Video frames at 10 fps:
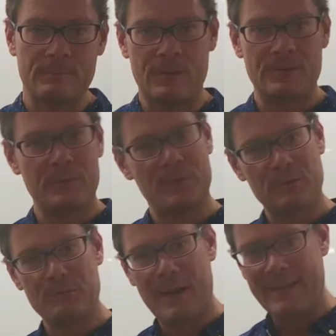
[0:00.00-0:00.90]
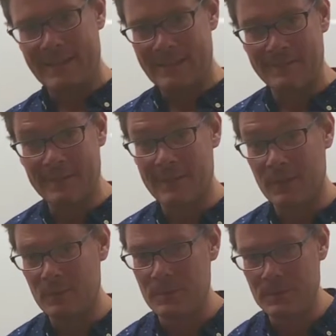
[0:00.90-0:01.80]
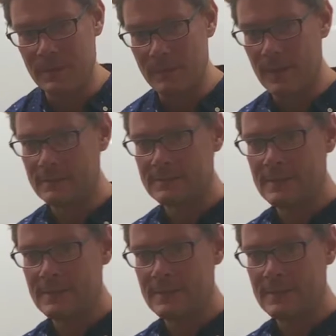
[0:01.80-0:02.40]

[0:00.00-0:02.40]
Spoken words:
versus if it's raining when they open the email.